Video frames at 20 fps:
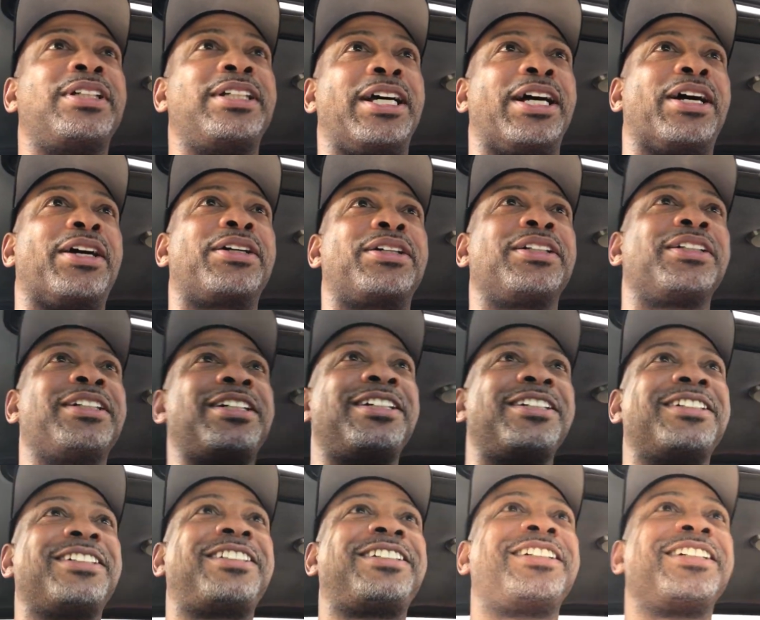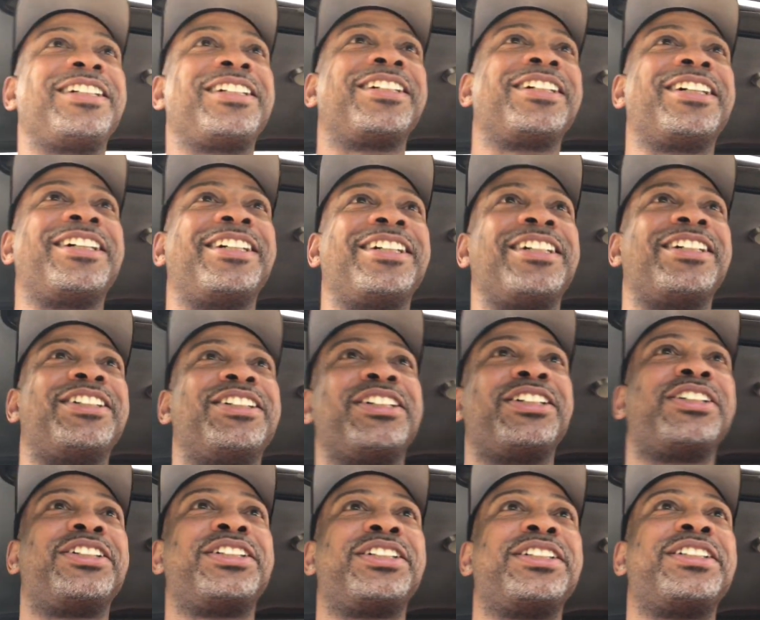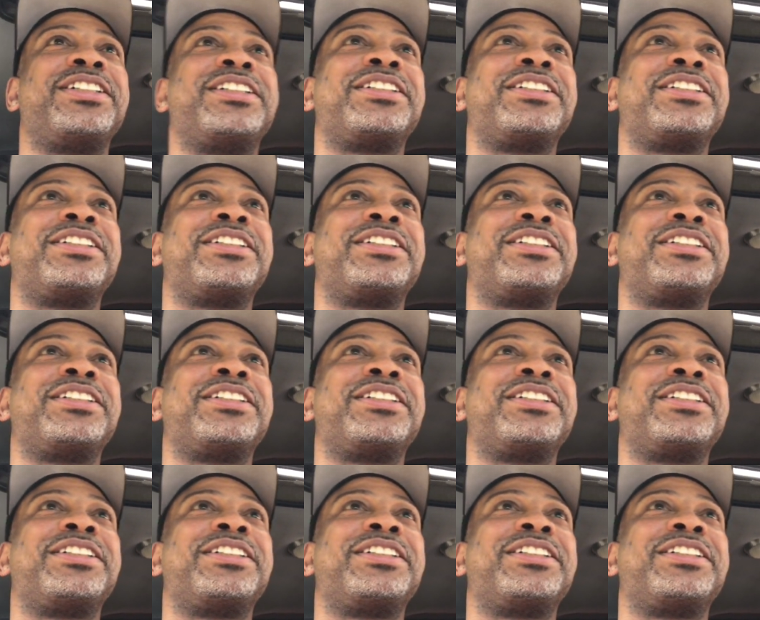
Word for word: Yeah. You know, that's what everybody's looking for now.